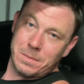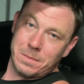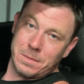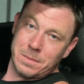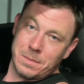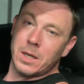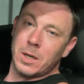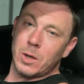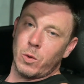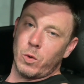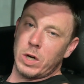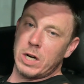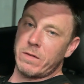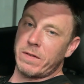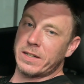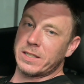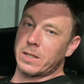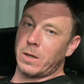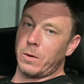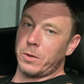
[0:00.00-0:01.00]
What if I
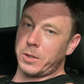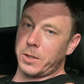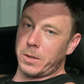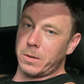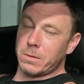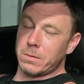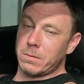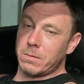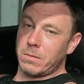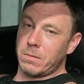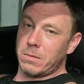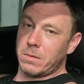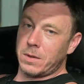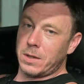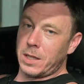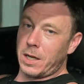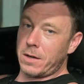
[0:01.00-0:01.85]
told you there's a